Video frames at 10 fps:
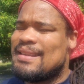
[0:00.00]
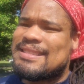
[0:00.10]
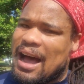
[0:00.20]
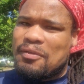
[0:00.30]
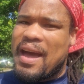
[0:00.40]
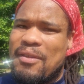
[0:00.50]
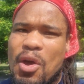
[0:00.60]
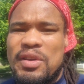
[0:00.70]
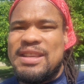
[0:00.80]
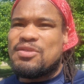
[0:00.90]
South Africa,
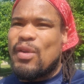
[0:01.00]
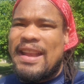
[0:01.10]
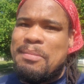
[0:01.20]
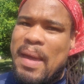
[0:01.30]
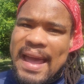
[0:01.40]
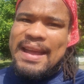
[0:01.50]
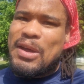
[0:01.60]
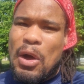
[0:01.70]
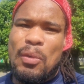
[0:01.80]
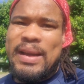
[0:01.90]
all these
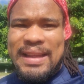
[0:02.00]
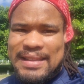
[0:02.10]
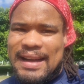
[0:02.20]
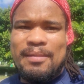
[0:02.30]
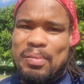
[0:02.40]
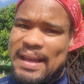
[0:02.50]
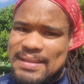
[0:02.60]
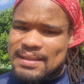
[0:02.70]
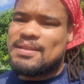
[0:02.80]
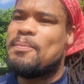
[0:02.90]
ready-made, already done
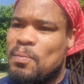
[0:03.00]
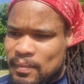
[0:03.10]
places,